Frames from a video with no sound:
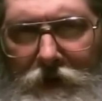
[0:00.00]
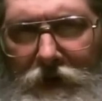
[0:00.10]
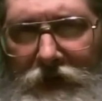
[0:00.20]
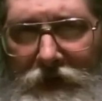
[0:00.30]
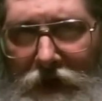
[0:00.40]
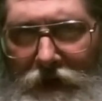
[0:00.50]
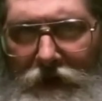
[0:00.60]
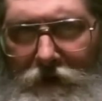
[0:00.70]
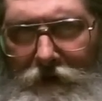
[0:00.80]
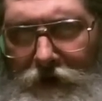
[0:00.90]
So let's not
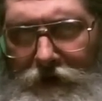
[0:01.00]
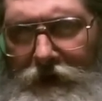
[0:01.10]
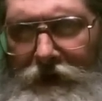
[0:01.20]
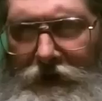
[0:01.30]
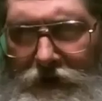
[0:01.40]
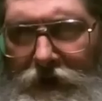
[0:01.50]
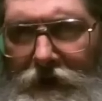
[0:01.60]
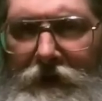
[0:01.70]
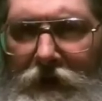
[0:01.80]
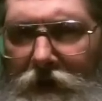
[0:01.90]
go there. That's
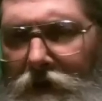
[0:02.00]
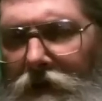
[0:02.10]
disgusting.